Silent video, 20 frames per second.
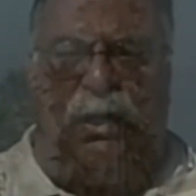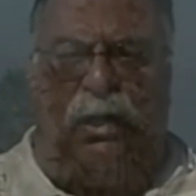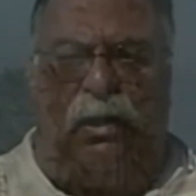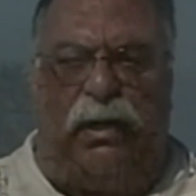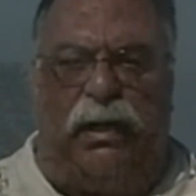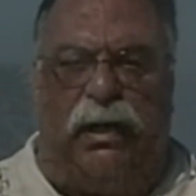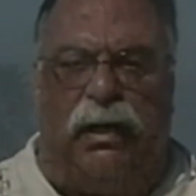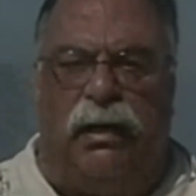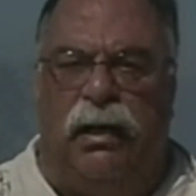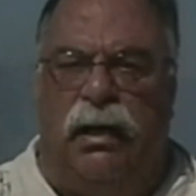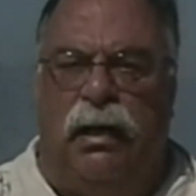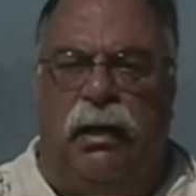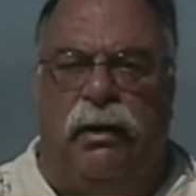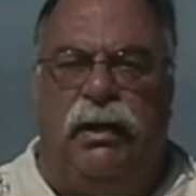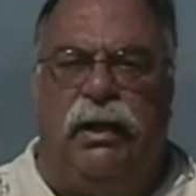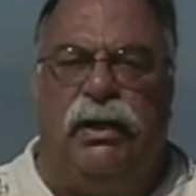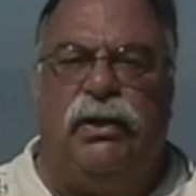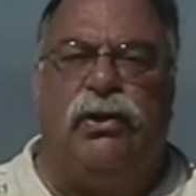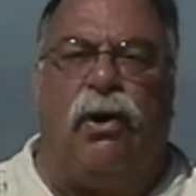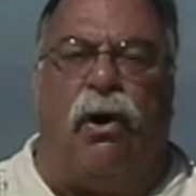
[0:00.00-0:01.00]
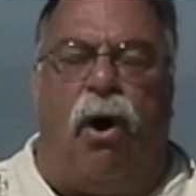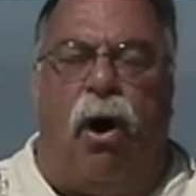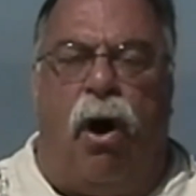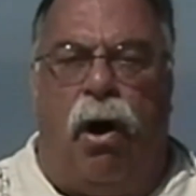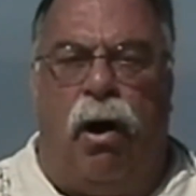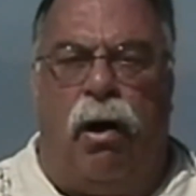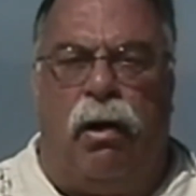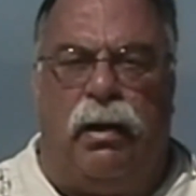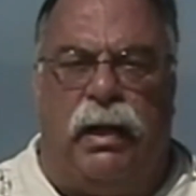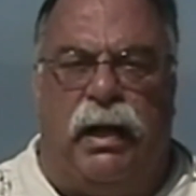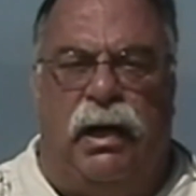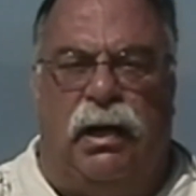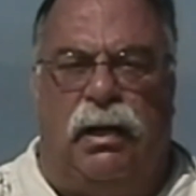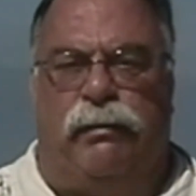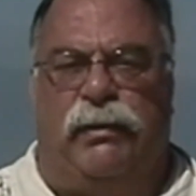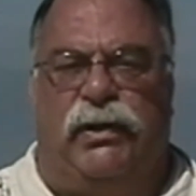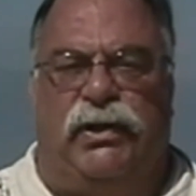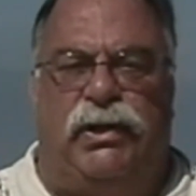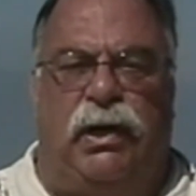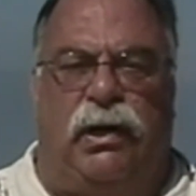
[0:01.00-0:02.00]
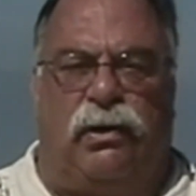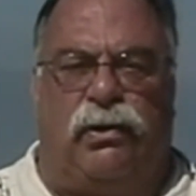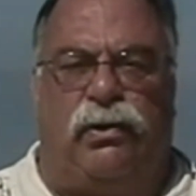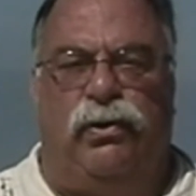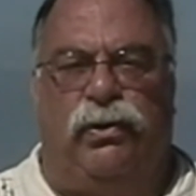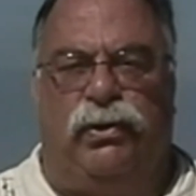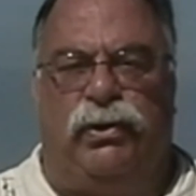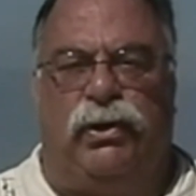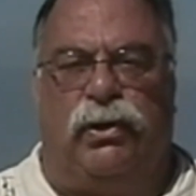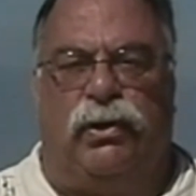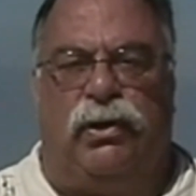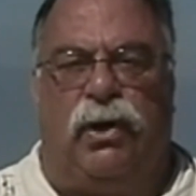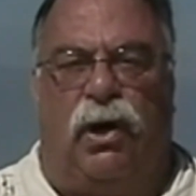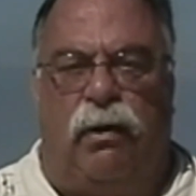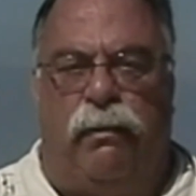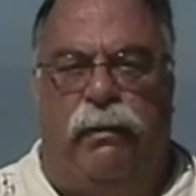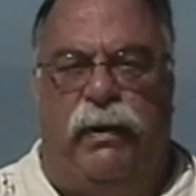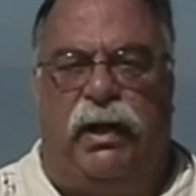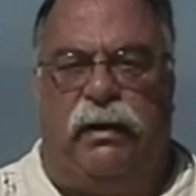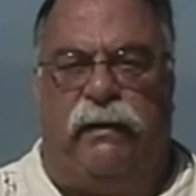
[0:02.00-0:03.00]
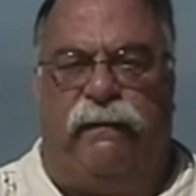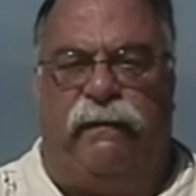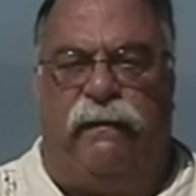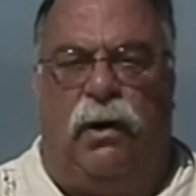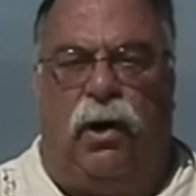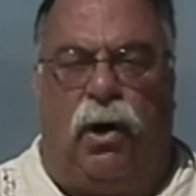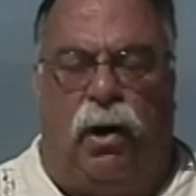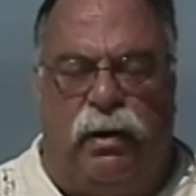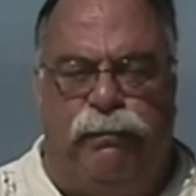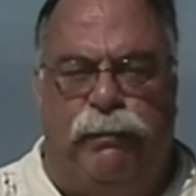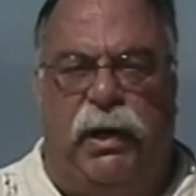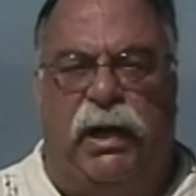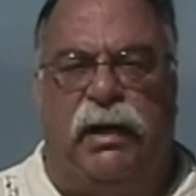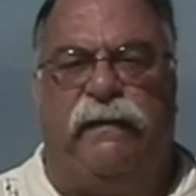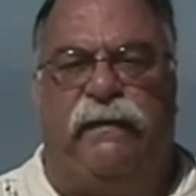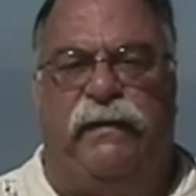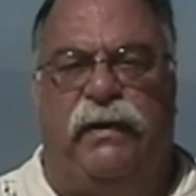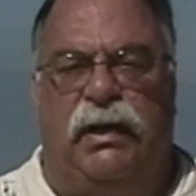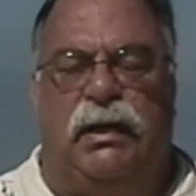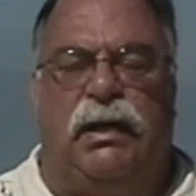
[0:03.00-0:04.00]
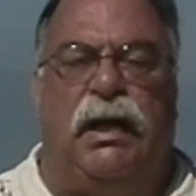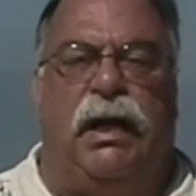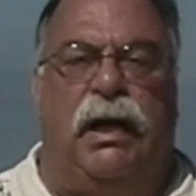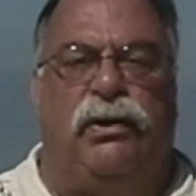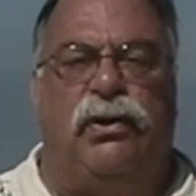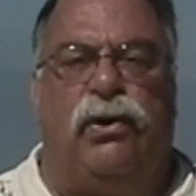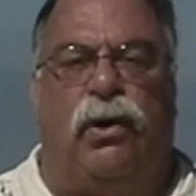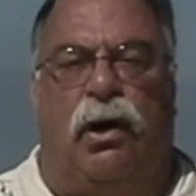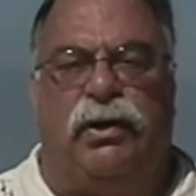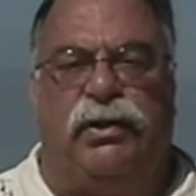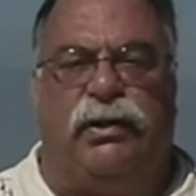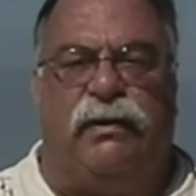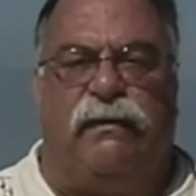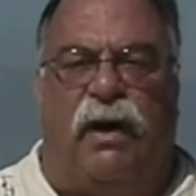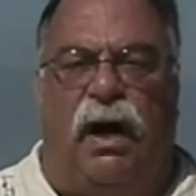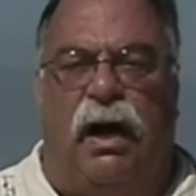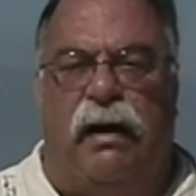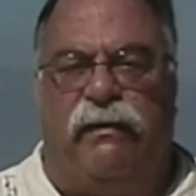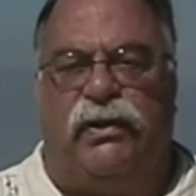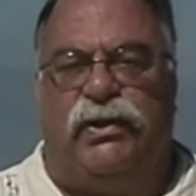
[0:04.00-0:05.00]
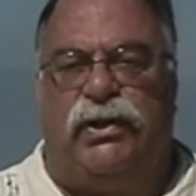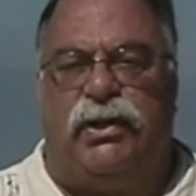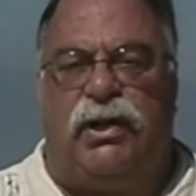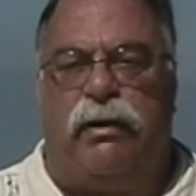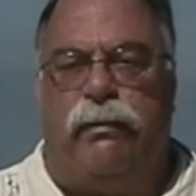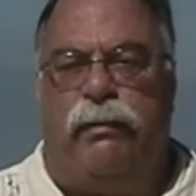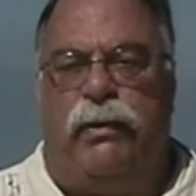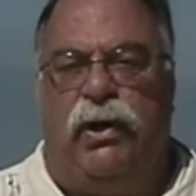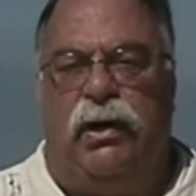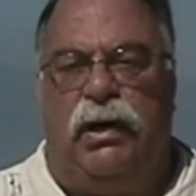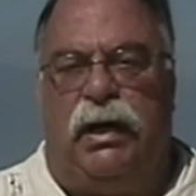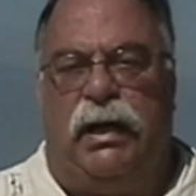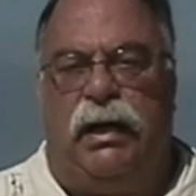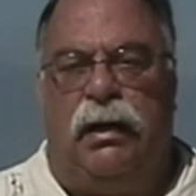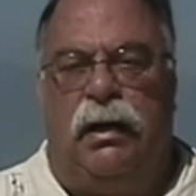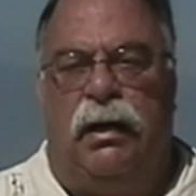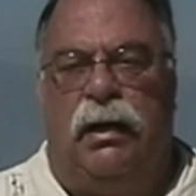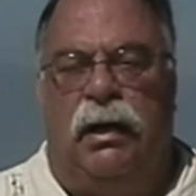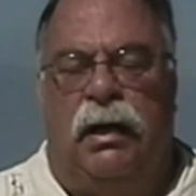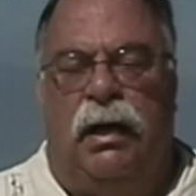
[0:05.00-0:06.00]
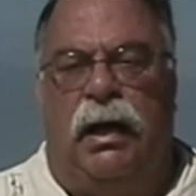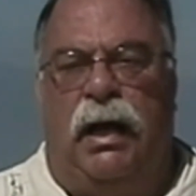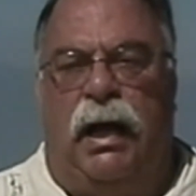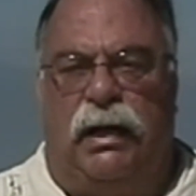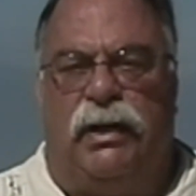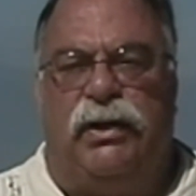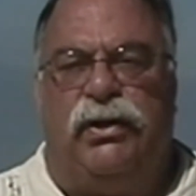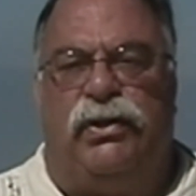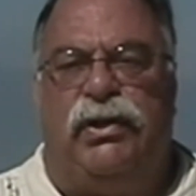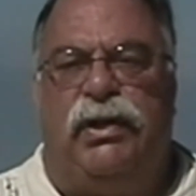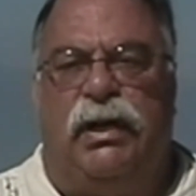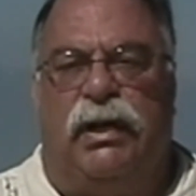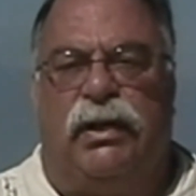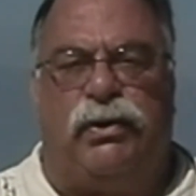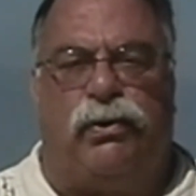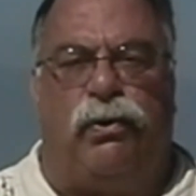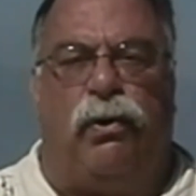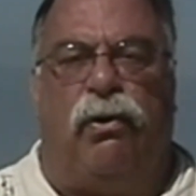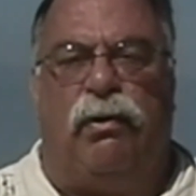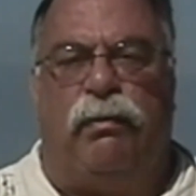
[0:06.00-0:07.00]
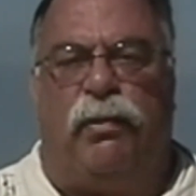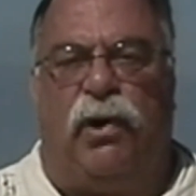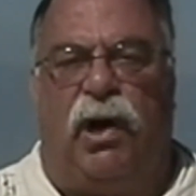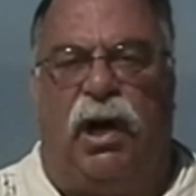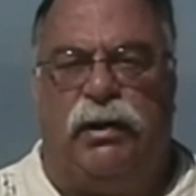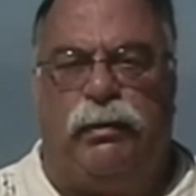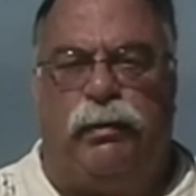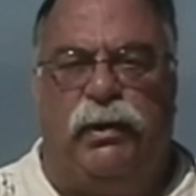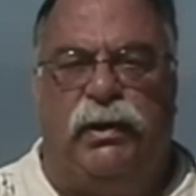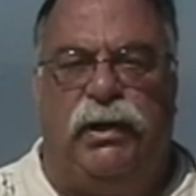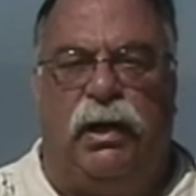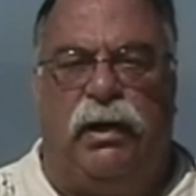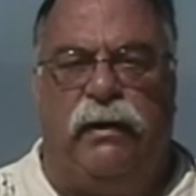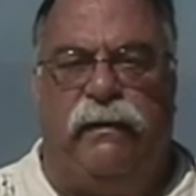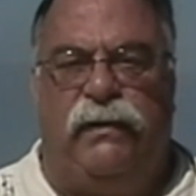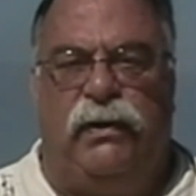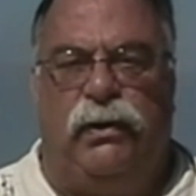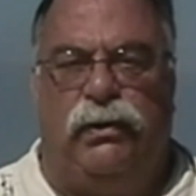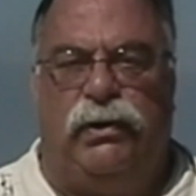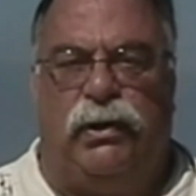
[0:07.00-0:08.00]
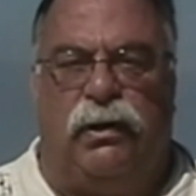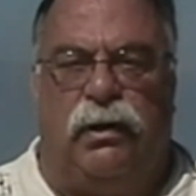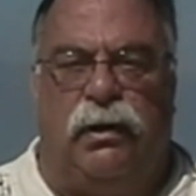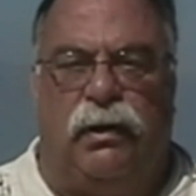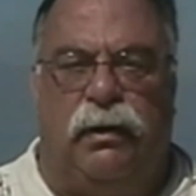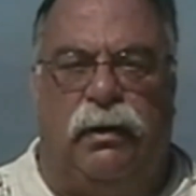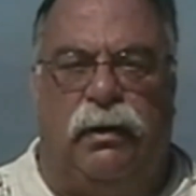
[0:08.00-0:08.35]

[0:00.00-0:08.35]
area. These are all elements that are crucial to our benefit and to our survival as a community, and to see us grow and prosper into the future.